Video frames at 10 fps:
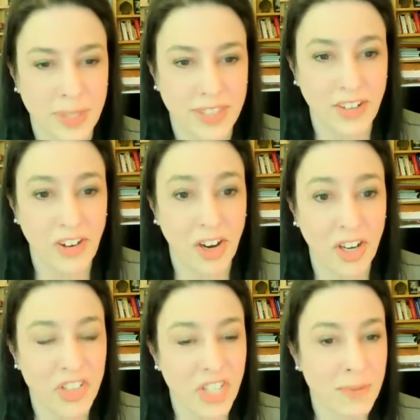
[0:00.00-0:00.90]
but there
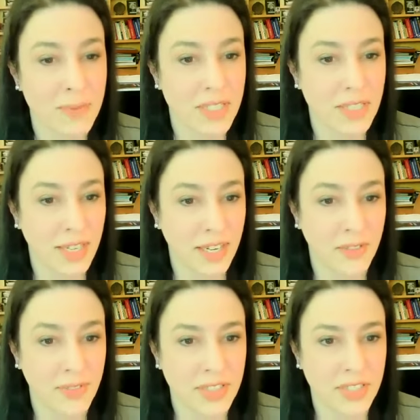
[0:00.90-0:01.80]
are gems in there
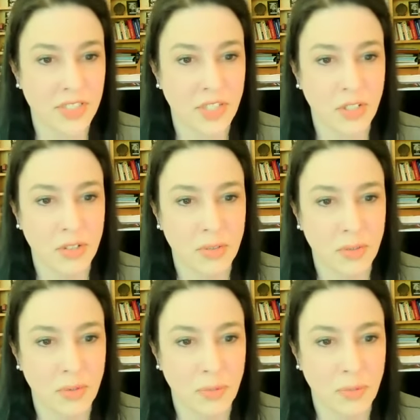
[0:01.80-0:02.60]
if you just know